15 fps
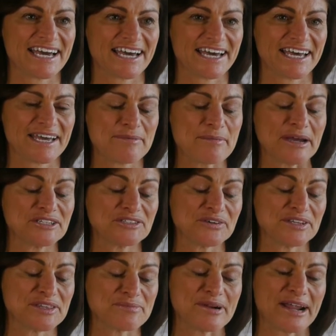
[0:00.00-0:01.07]
I
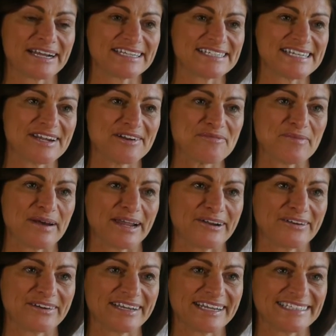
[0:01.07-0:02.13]
joined the practice here in
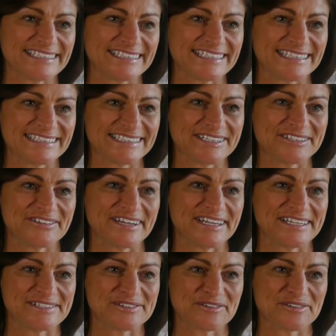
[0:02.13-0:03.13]
Bangor in 1993,